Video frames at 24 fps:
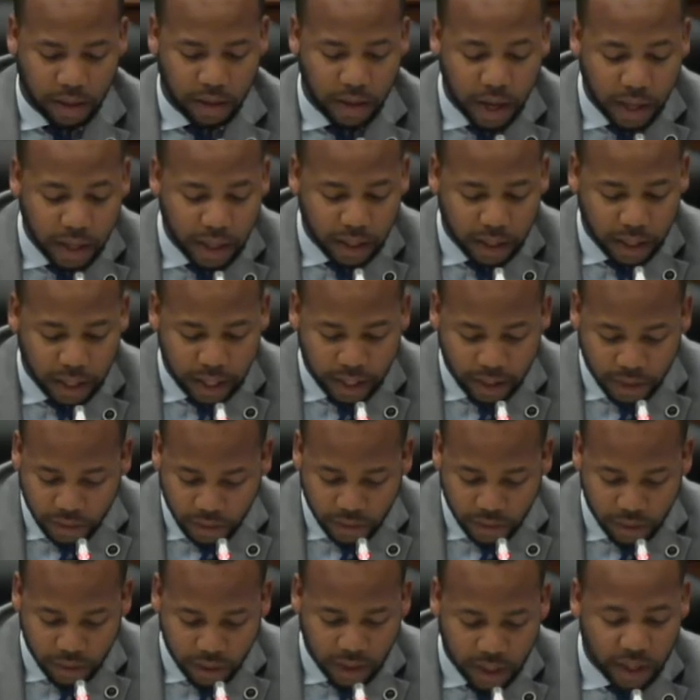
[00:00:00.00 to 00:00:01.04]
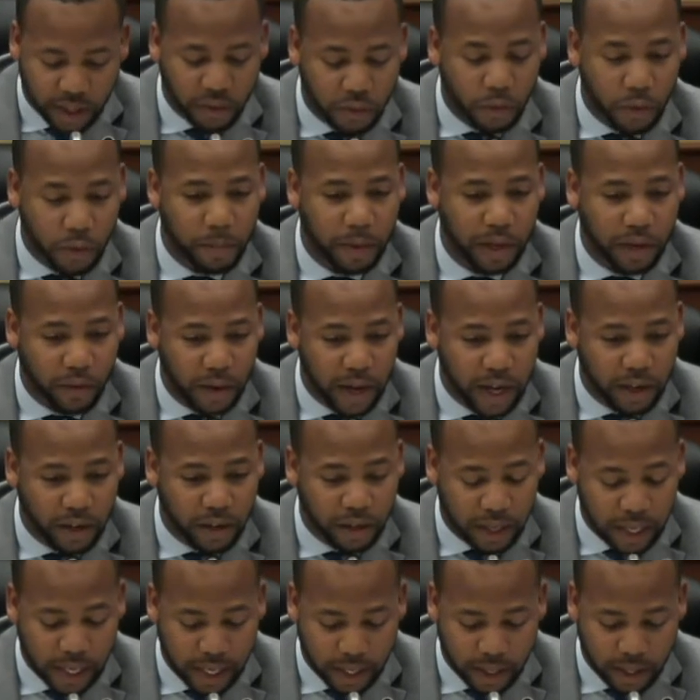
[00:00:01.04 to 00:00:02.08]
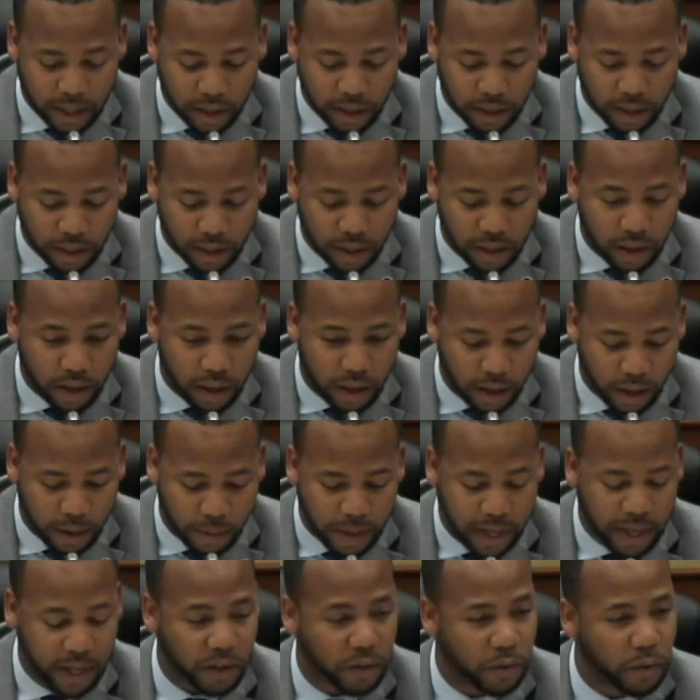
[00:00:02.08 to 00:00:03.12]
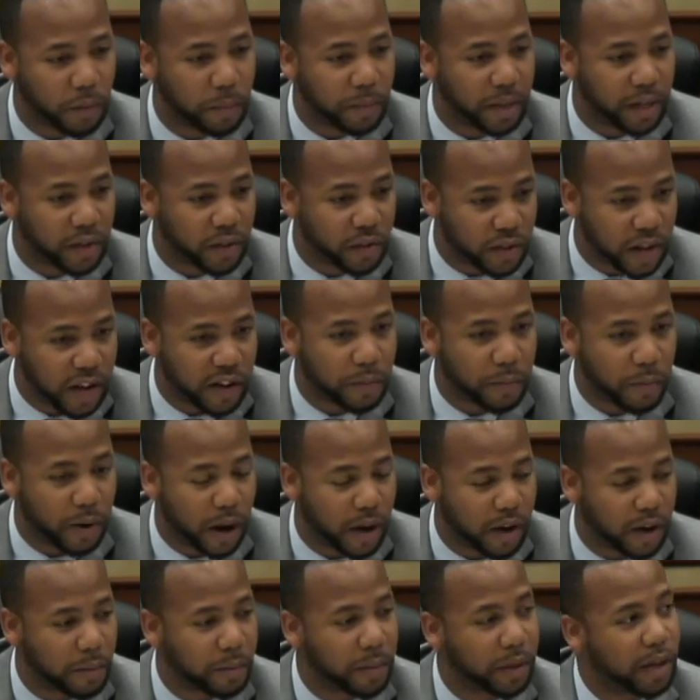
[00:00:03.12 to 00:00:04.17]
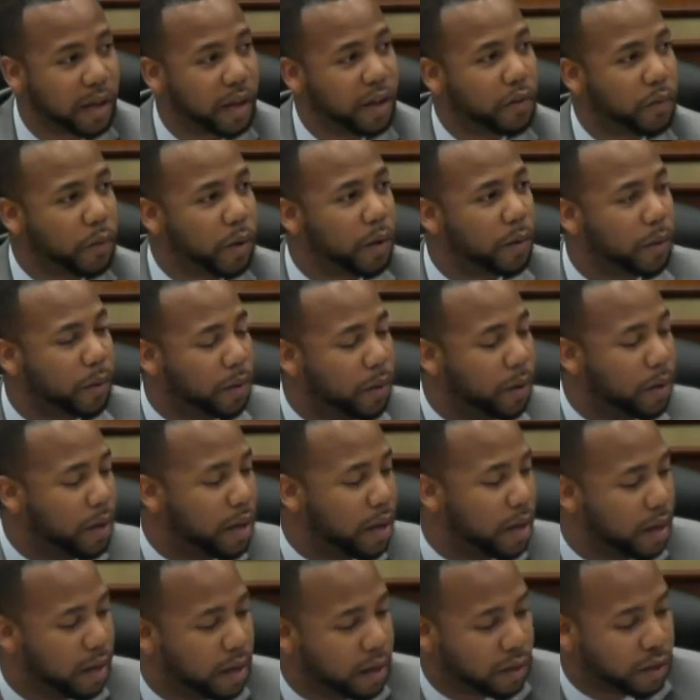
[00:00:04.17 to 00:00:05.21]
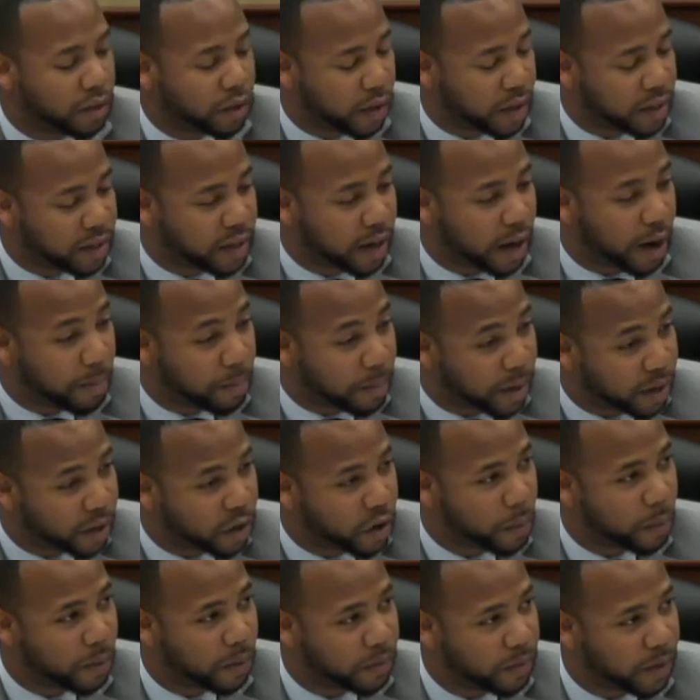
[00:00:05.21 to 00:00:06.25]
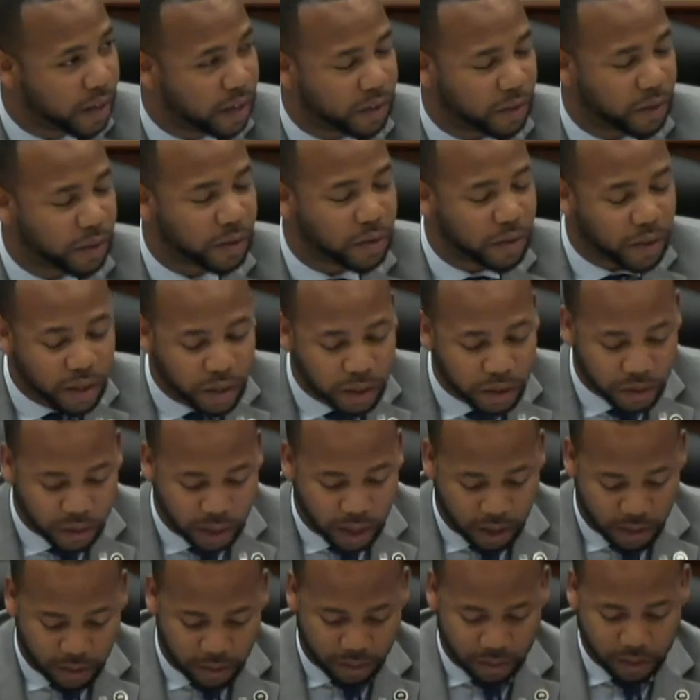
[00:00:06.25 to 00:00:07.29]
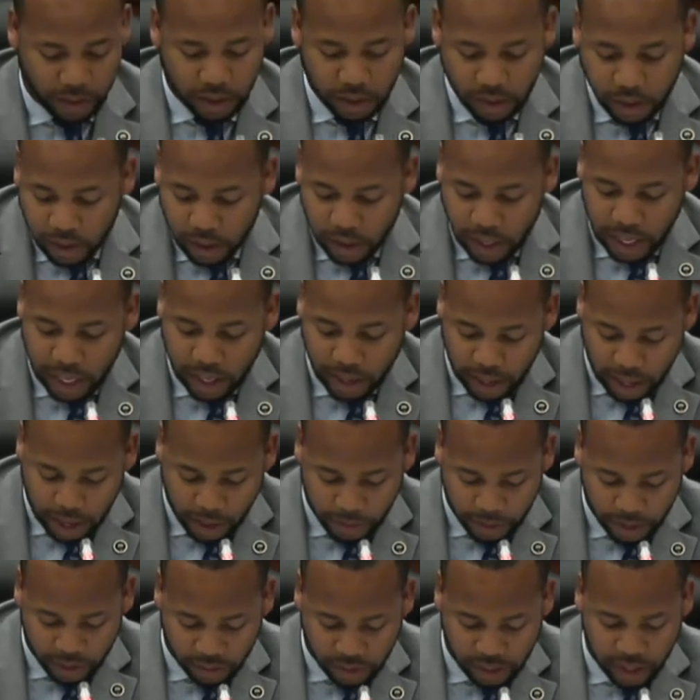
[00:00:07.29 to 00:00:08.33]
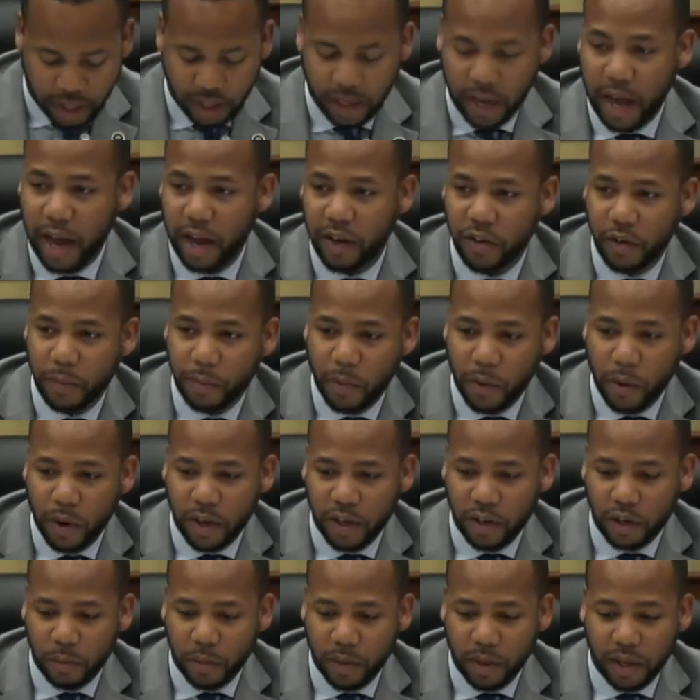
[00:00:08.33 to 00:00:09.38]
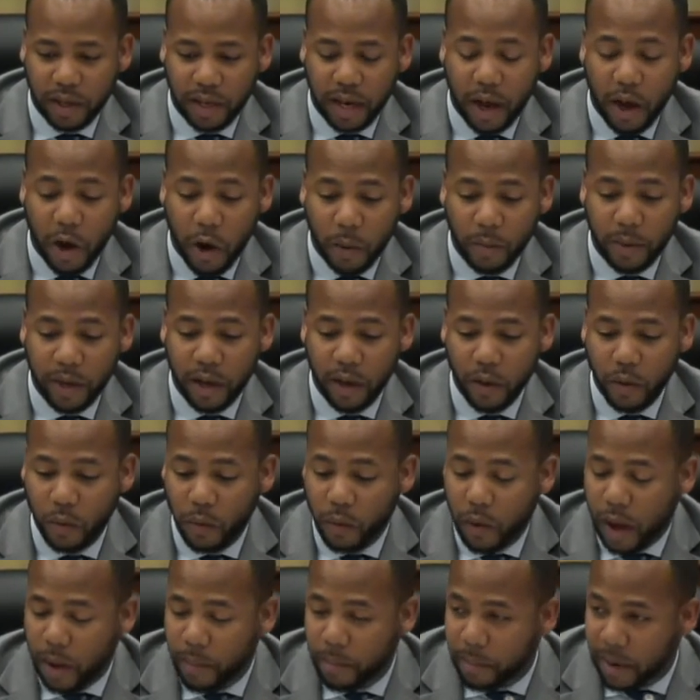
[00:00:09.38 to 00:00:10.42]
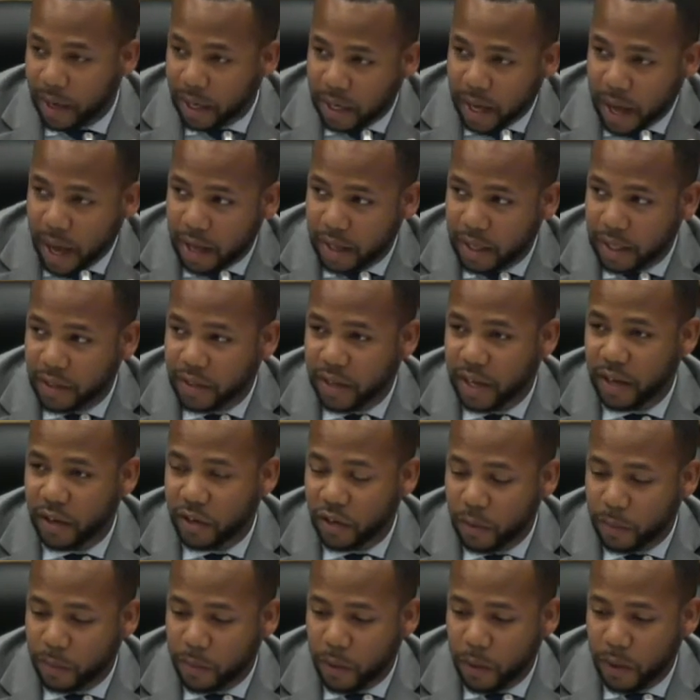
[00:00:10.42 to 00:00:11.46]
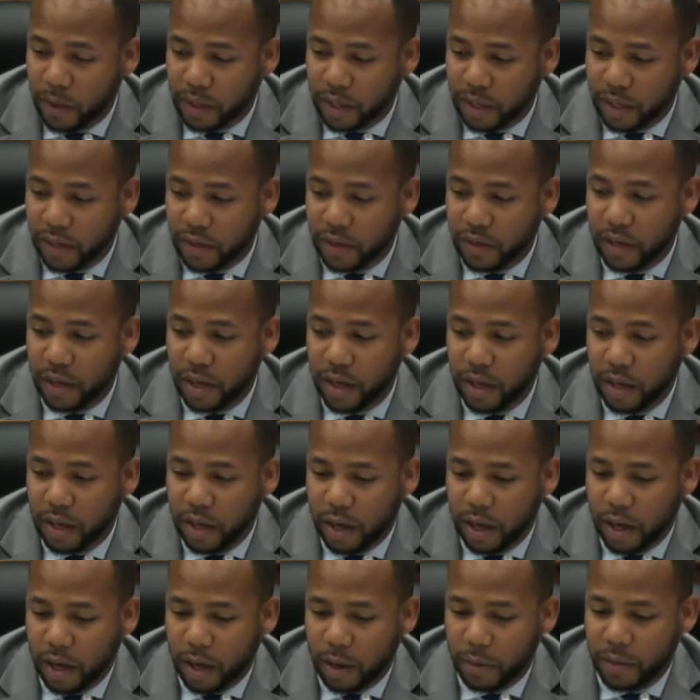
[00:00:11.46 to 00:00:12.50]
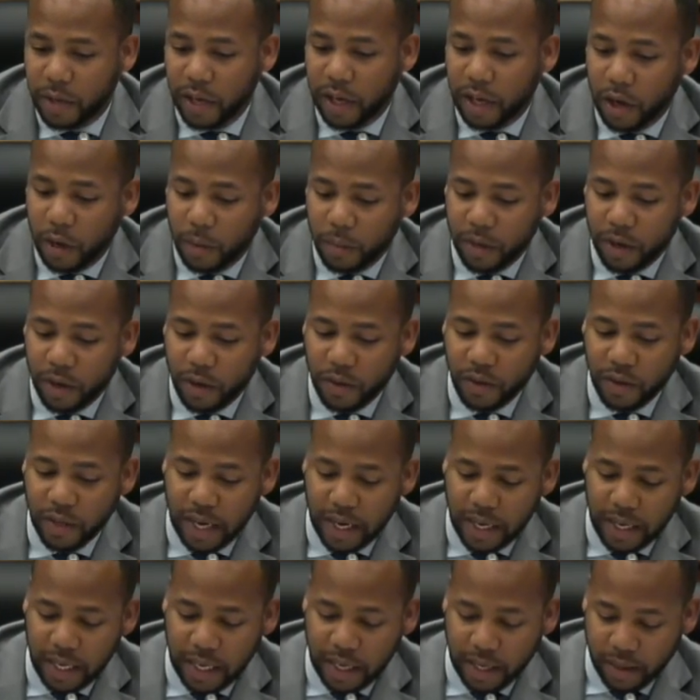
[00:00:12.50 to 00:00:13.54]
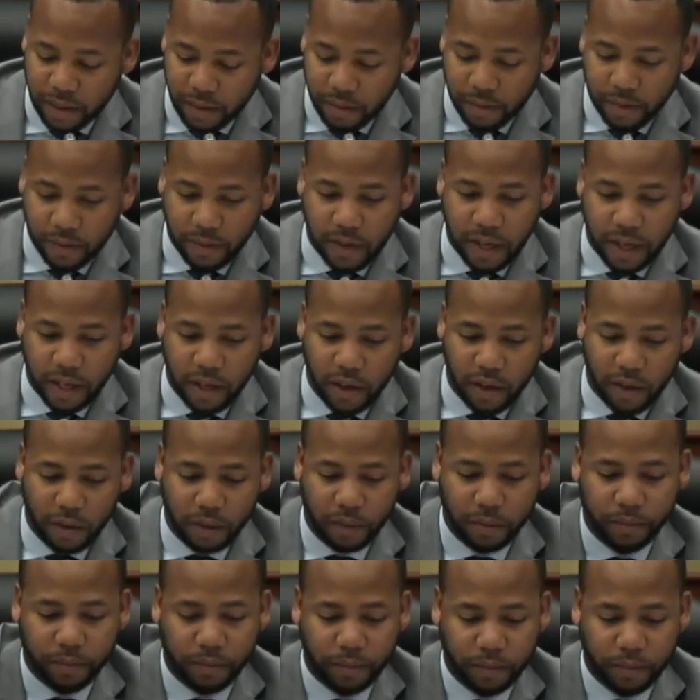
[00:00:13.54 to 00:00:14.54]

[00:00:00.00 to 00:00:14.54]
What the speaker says: nonetheless, this will be regulated, and this will be a safe product because we will trust our medical professionals to do so. And that being said, I support this bill, and I hope that my colleagues can support this to help those that need it. Thank you.